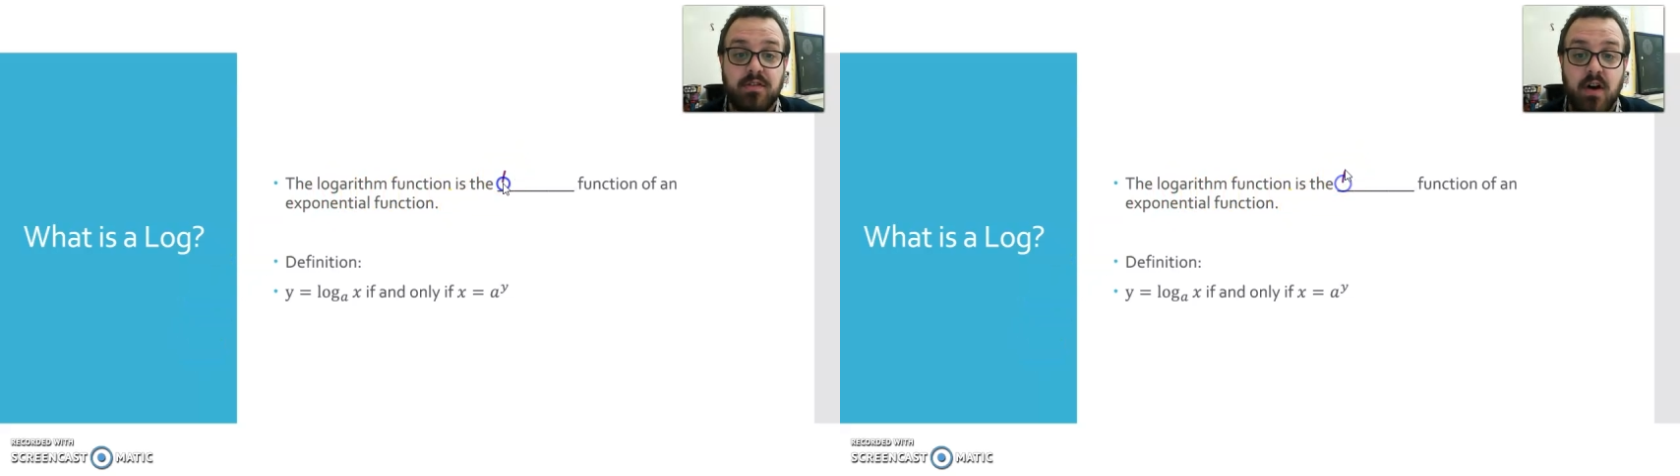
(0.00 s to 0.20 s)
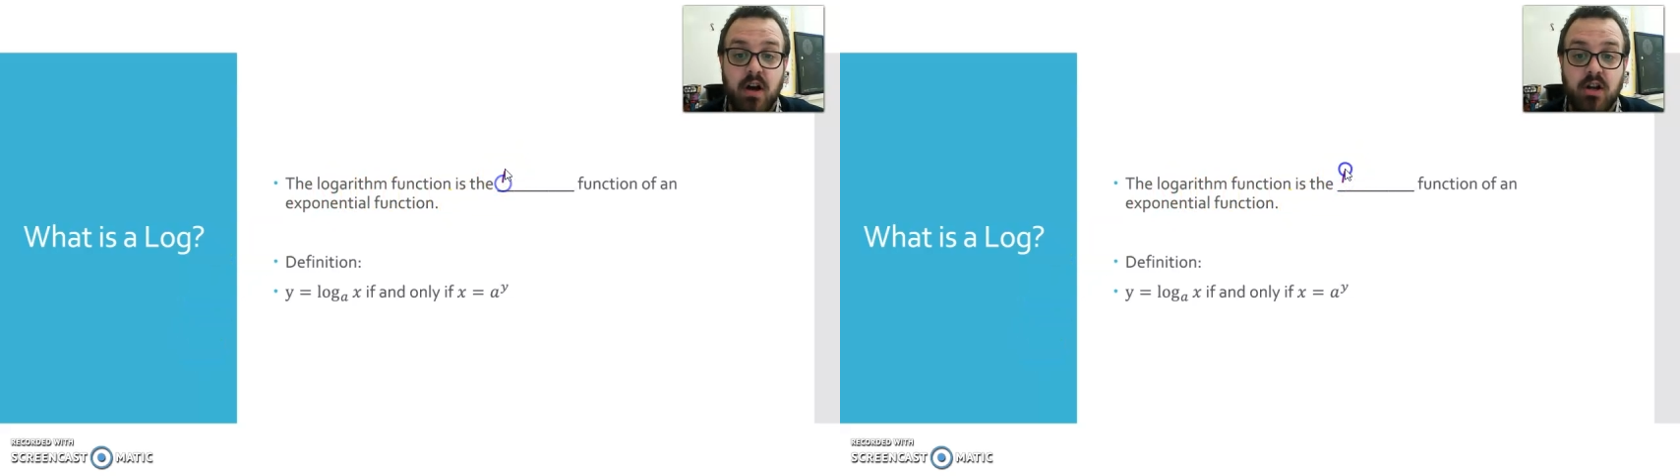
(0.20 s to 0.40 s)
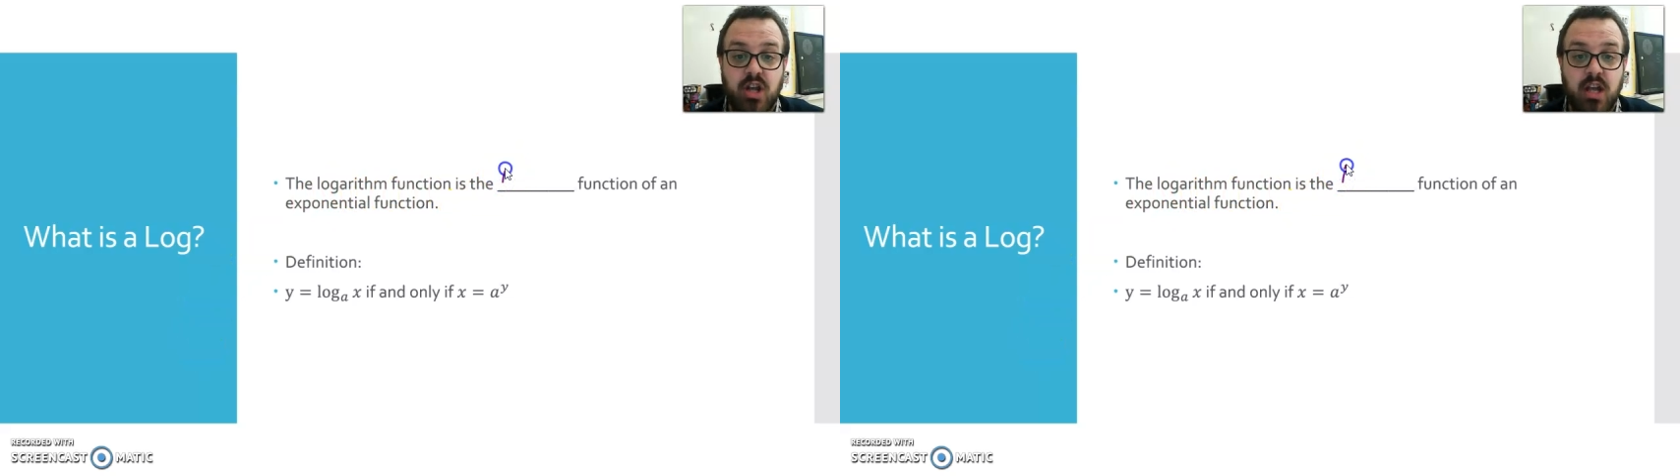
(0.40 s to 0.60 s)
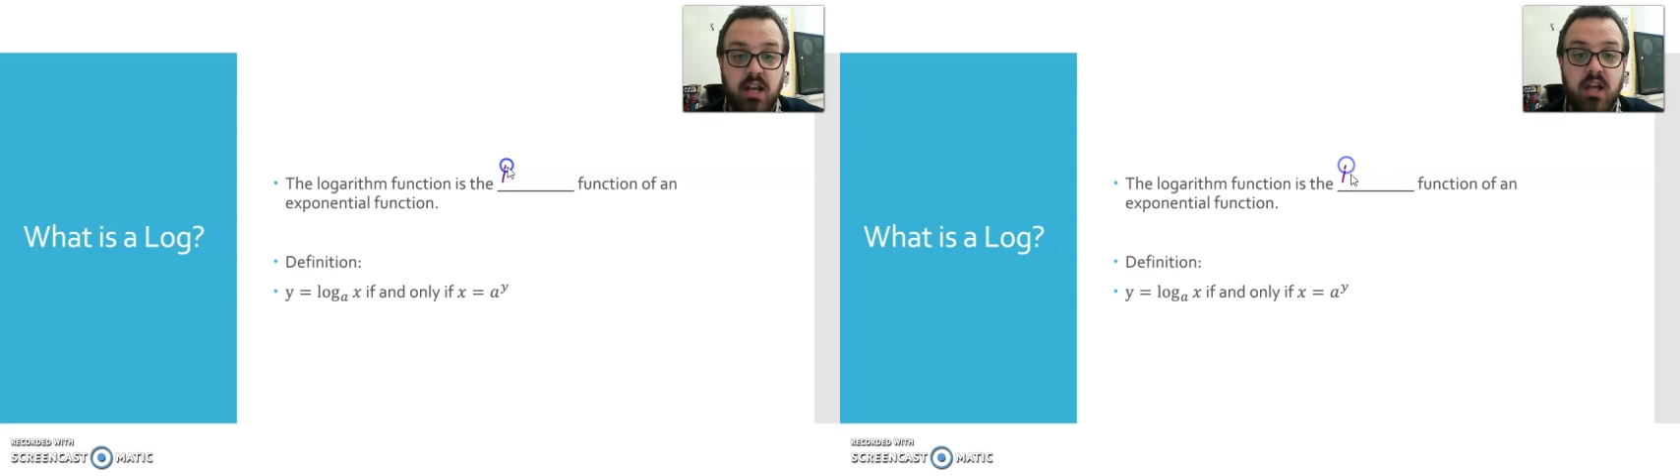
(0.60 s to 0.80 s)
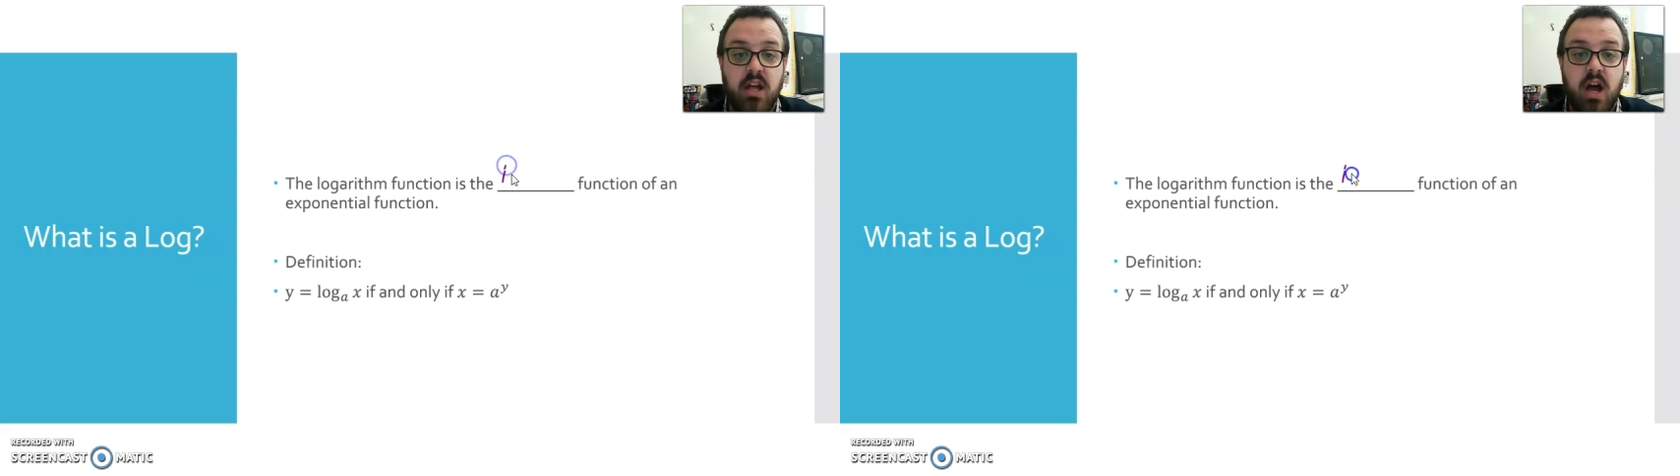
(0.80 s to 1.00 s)

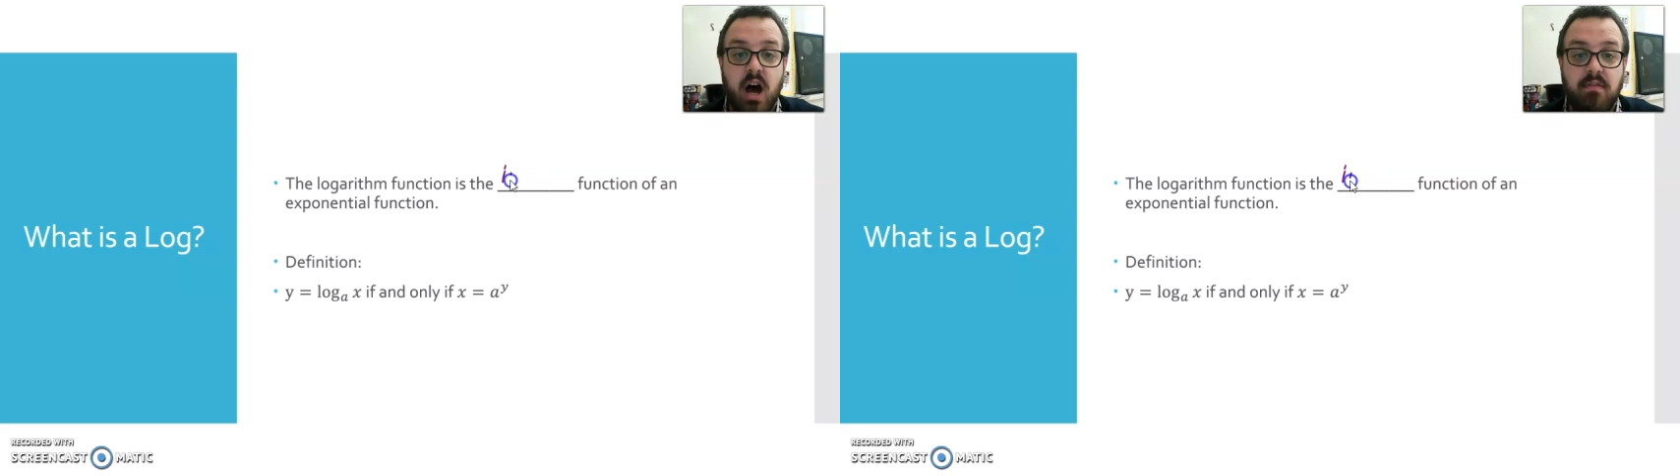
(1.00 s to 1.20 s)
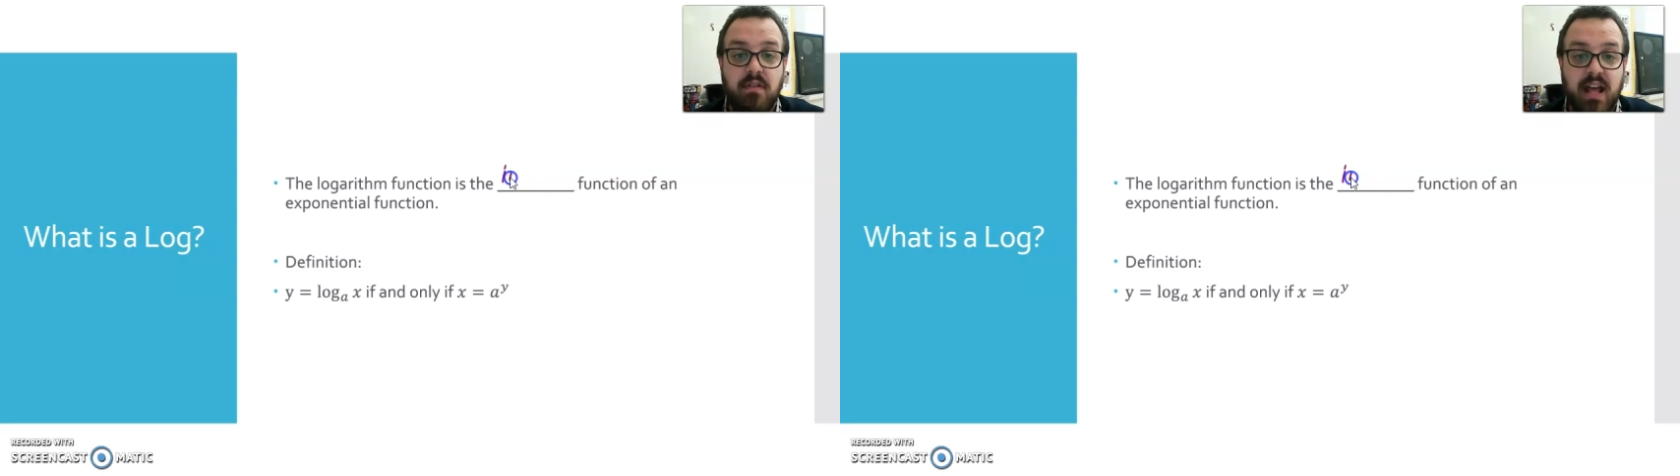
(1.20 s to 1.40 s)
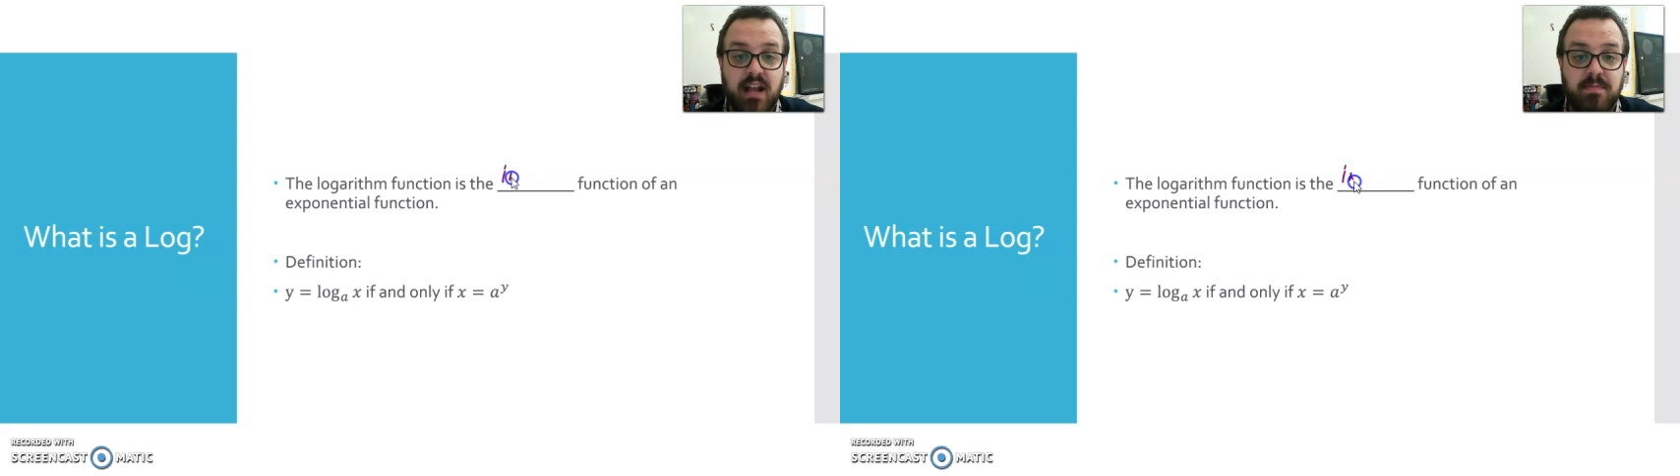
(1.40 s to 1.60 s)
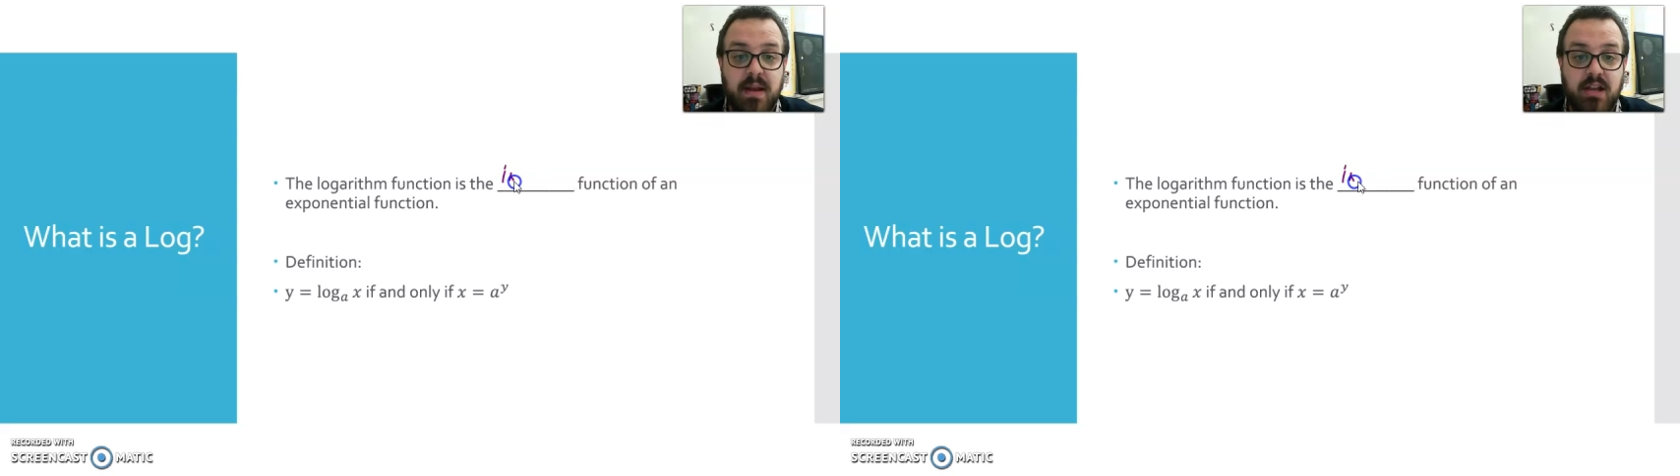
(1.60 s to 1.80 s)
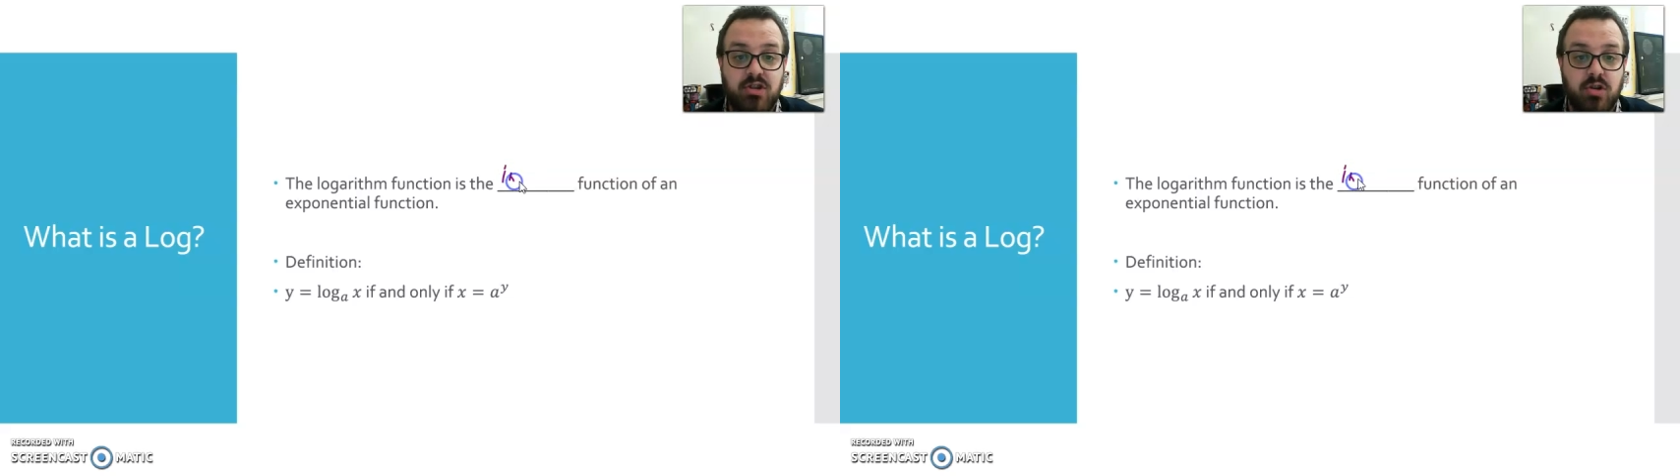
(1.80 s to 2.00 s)
function of an
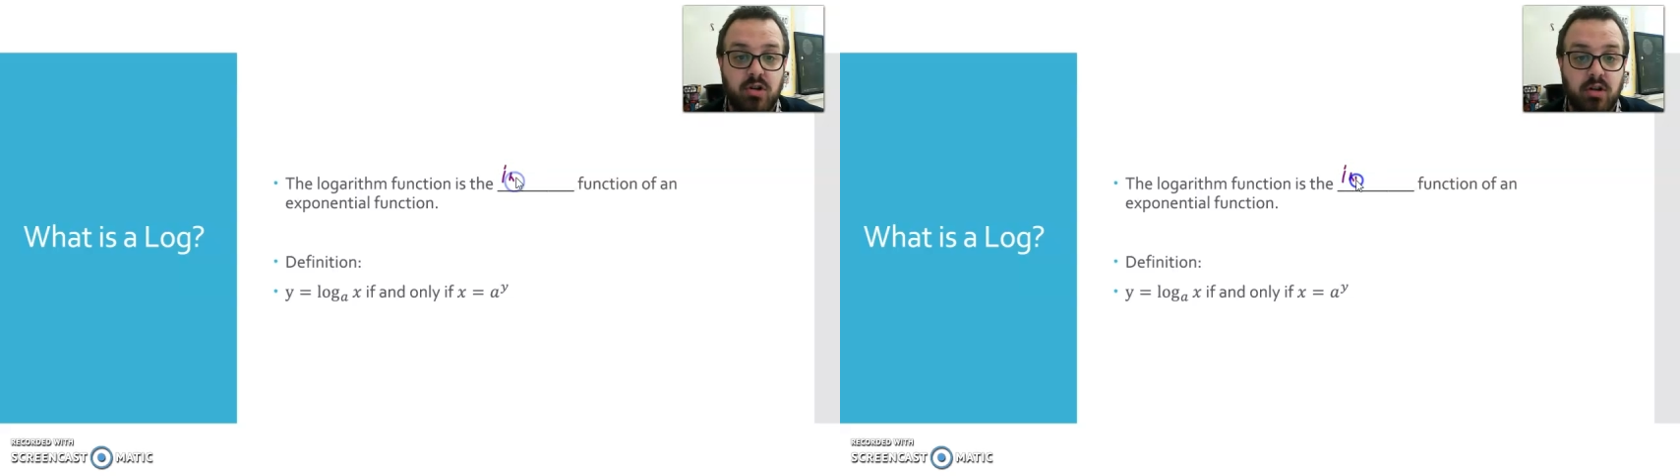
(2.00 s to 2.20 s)
exponential.